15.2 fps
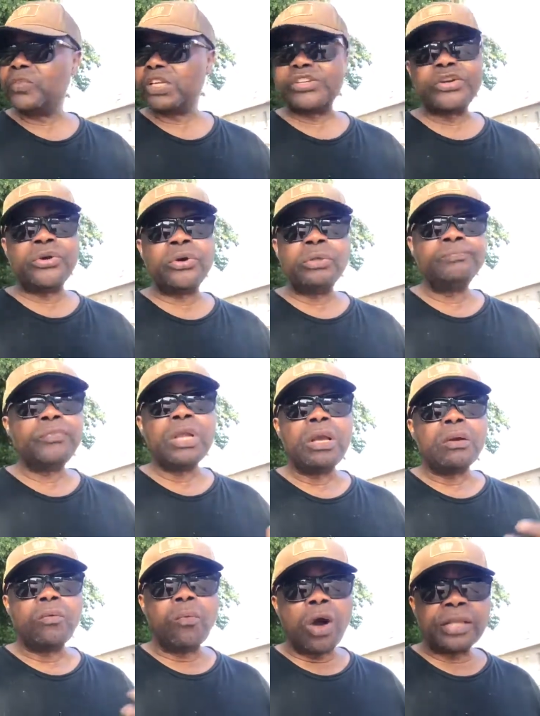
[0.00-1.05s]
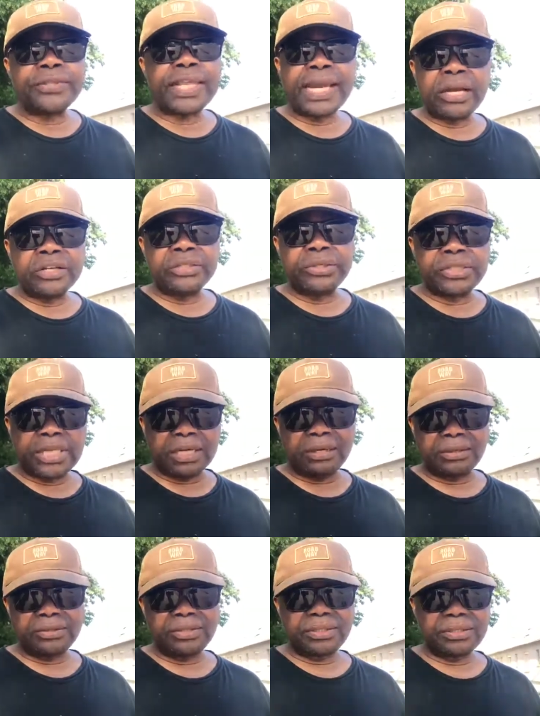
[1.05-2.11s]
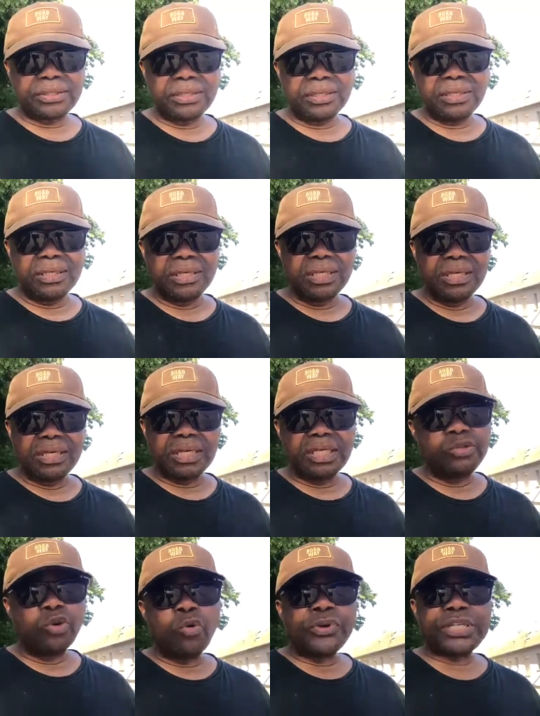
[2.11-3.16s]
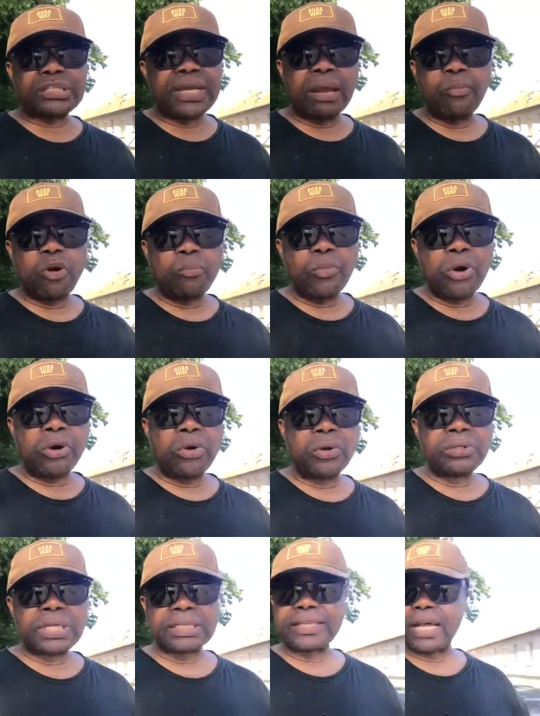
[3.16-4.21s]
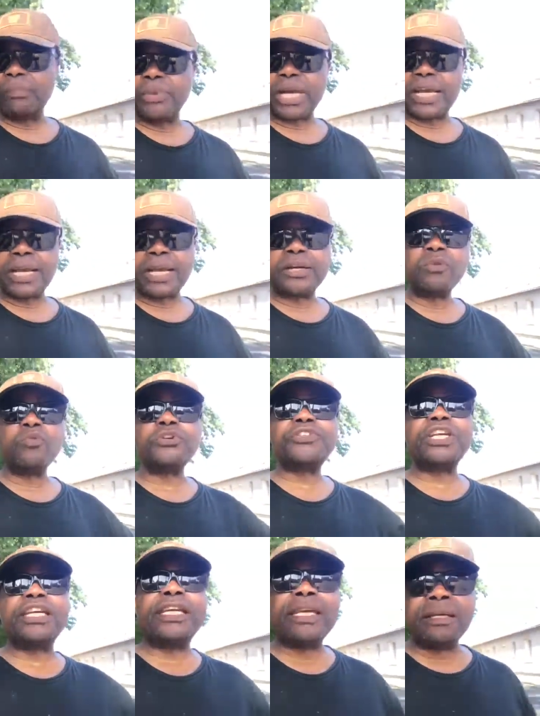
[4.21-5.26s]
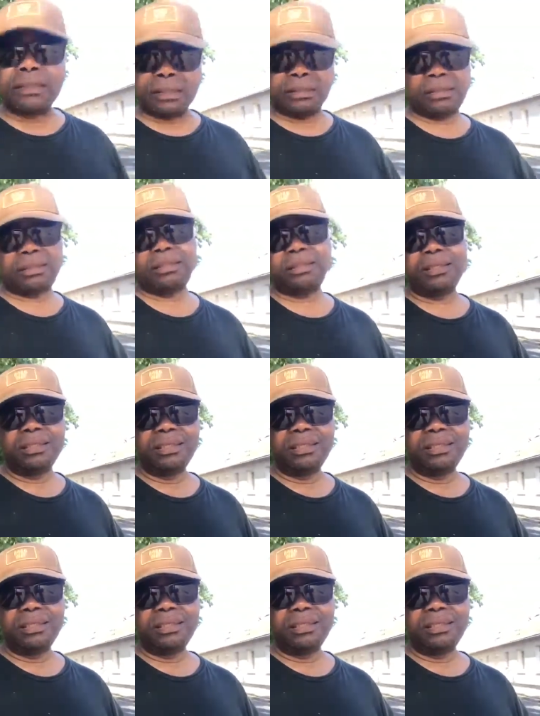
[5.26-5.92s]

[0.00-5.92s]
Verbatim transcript: So what they're going to tell us in two weeks' time or more that Abba Kyari was killed